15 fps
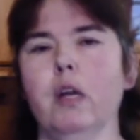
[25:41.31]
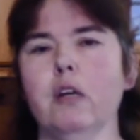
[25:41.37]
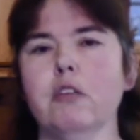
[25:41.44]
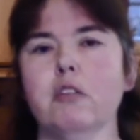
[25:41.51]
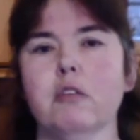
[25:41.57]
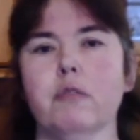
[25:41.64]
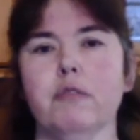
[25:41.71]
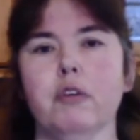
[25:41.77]
we
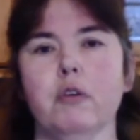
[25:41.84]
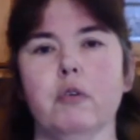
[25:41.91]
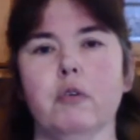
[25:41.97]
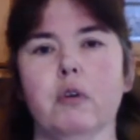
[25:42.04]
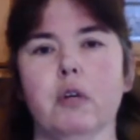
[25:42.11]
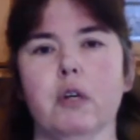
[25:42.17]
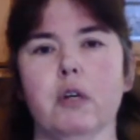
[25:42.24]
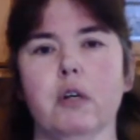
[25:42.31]
lost
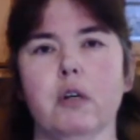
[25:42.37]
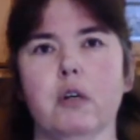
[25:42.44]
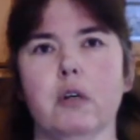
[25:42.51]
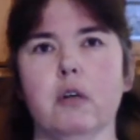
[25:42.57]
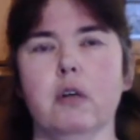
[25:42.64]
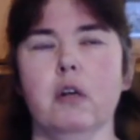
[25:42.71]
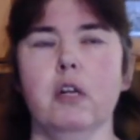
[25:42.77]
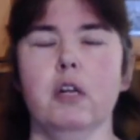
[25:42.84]

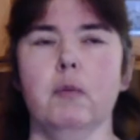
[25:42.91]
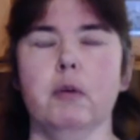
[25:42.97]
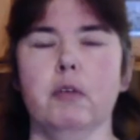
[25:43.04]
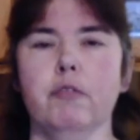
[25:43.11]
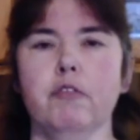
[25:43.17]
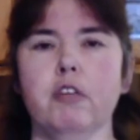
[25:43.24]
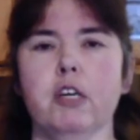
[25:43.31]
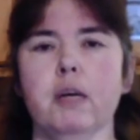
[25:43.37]
a
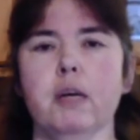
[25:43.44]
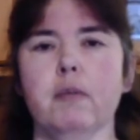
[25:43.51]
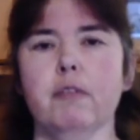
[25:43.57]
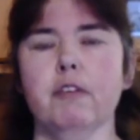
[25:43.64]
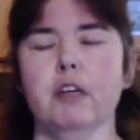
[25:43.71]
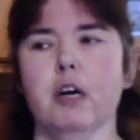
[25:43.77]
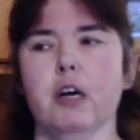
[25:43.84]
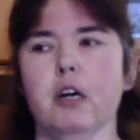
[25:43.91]
little bit of
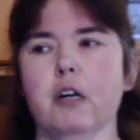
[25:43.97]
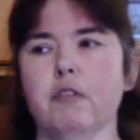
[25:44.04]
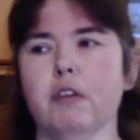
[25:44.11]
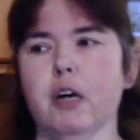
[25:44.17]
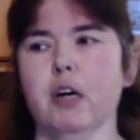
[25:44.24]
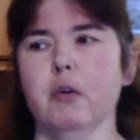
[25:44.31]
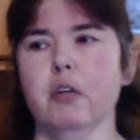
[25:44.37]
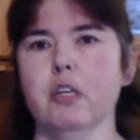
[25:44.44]
time, I think a
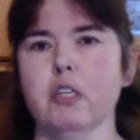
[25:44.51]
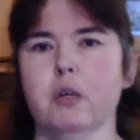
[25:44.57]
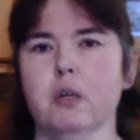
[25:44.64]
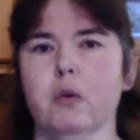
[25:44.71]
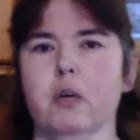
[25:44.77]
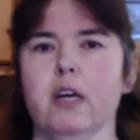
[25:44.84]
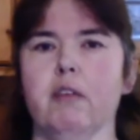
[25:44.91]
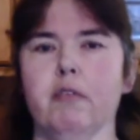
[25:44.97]
half hour,
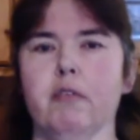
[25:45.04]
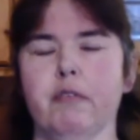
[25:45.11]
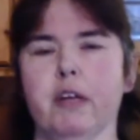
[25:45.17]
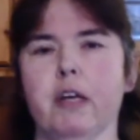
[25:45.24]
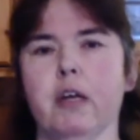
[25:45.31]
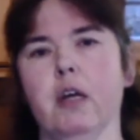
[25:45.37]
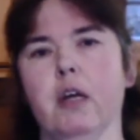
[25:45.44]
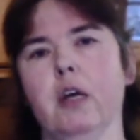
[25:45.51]
so
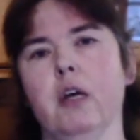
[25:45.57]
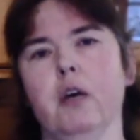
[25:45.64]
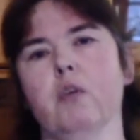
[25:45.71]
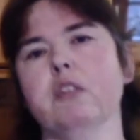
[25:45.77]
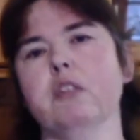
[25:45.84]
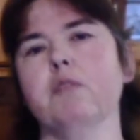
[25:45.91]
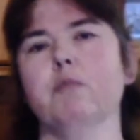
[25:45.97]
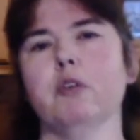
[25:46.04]
everything
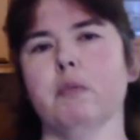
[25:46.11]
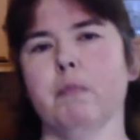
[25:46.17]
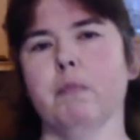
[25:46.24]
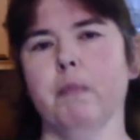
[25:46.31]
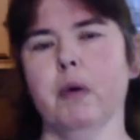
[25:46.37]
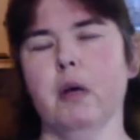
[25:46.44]
was